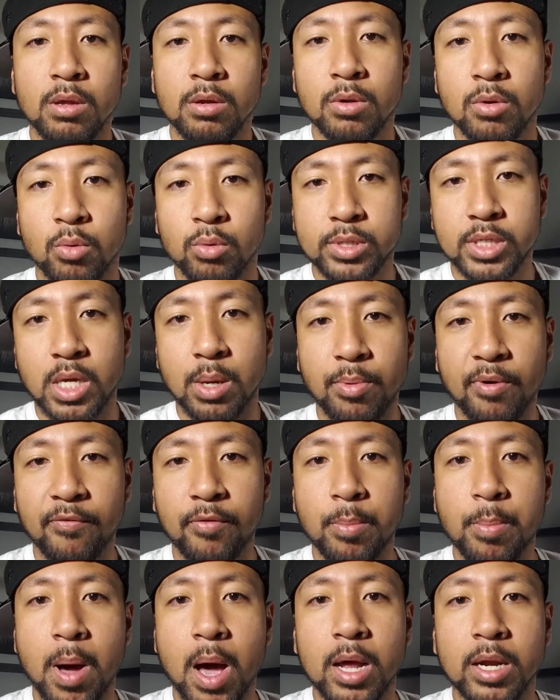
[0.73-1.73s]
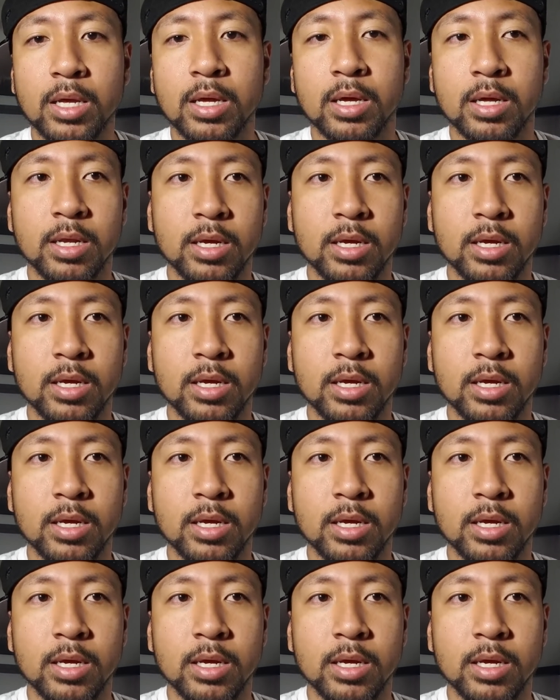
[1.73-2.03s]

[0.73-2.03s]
What's up, everybody? It